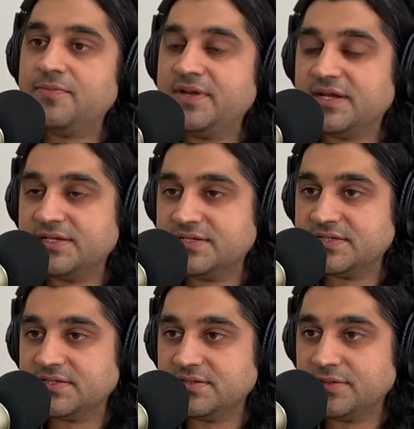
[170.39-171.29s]

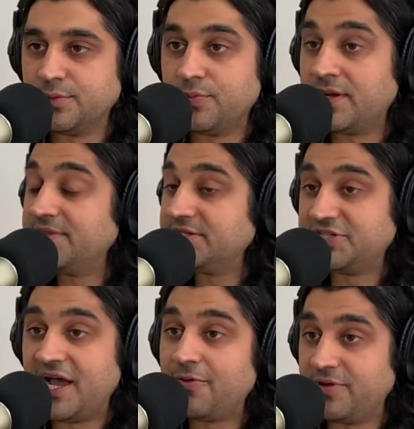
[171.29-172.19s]
because when I'm in the
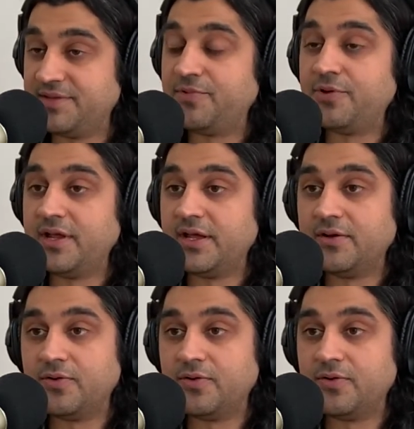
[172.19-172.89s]
shower in the morning,